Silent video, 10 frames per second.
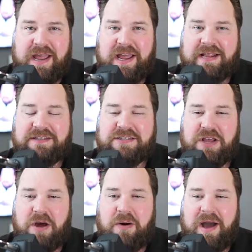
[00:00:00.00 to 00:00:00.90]
And
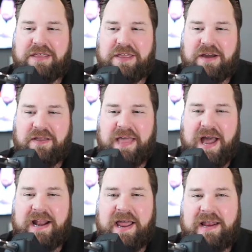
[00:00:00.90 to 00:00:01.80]
so I think on
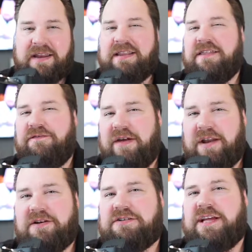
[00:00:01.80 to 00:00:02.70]
that end, the
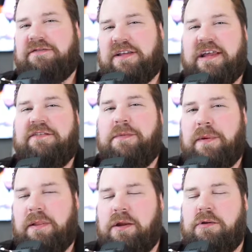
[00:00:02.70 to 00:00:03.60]
vendors have to give up
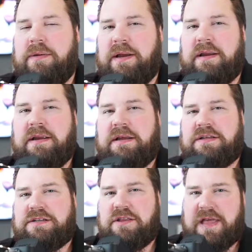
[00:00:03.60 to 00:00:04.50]
a little bit
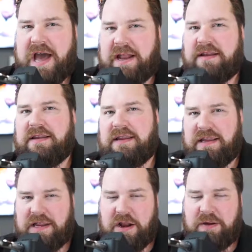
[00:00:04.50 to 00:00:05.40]
so that,
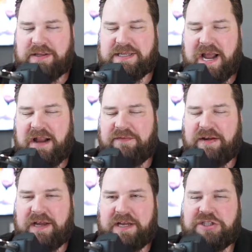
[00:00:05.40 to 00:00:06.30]
it's kind of
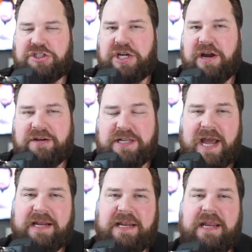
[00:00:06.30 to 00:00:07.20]
a share
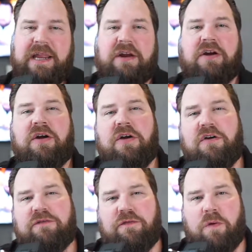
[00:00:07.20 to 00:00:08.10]
tactic here
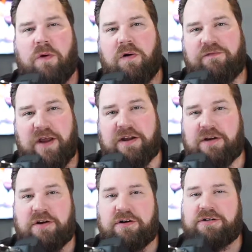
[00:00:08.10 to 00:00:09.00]
for
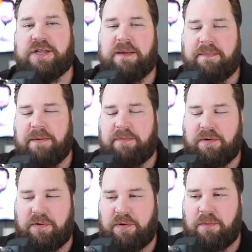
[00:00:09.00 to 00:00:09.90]
vendors and
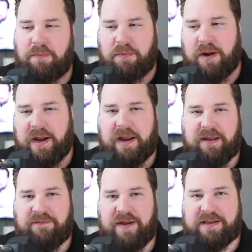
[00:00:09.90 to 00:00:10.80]
people who are bringing
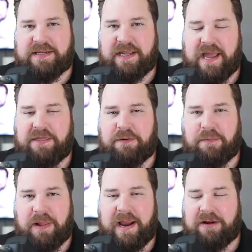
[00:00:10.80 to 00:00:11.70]
an event together,
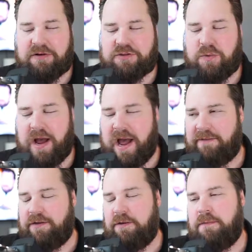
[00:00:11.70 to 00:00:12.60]
planners, what
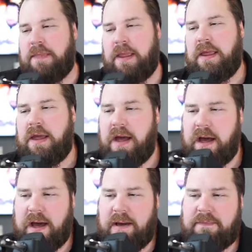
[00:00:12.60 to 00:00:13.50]
have you,
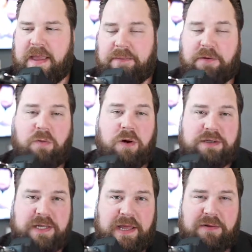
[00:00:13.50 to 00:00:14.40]
able to work
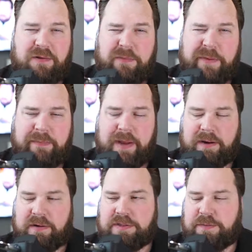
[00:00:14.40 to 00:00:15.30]
together a little bit
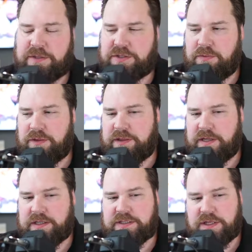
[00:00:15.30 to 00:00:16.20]
better, especially with
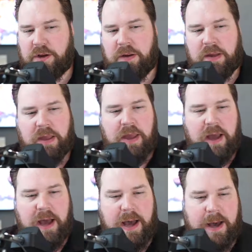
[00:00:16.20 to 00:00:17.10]
this. So
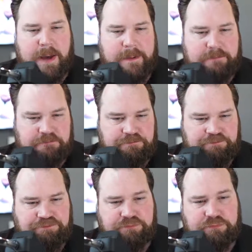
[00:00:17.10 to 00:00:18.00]

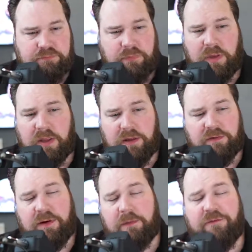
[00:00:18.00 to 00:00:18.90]

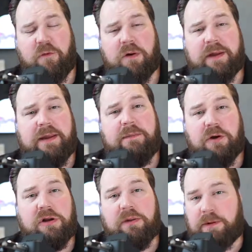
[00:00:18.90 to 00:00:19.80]
number 4, keep
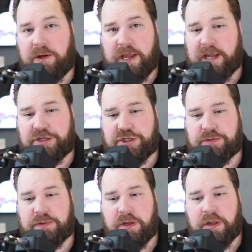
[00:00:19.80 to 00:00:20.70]
good communication.